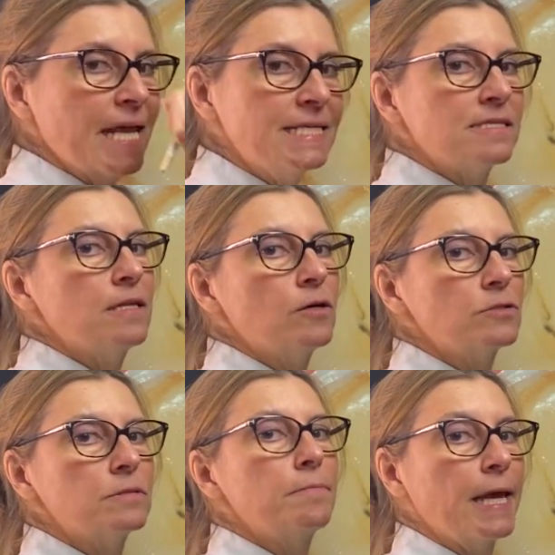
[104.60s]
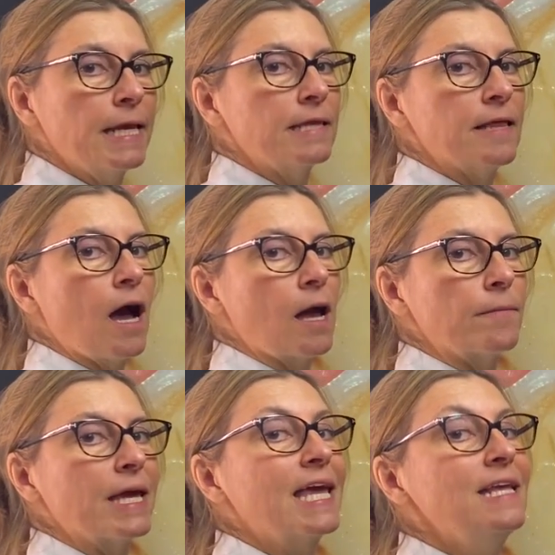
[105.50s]
is not many
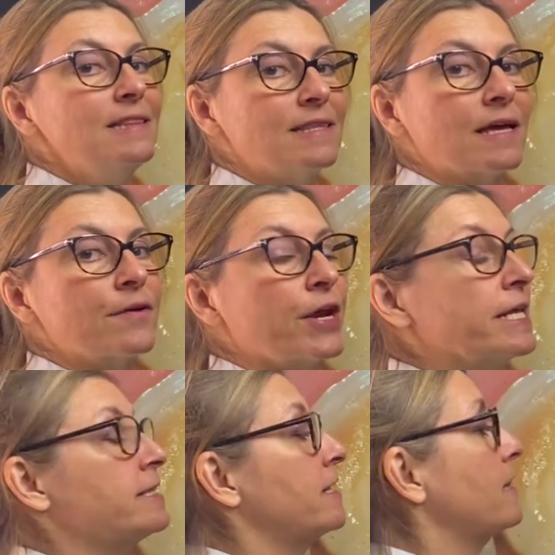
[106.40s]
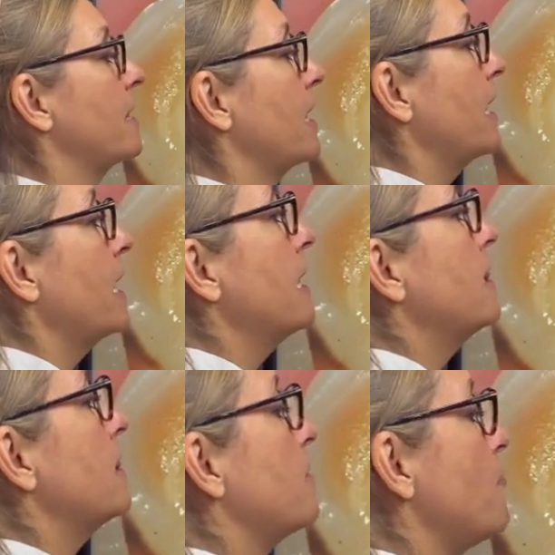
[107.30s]
times integrated
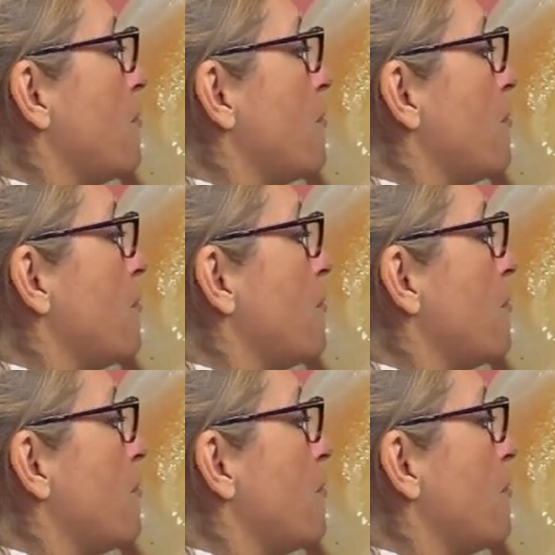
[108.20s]
in the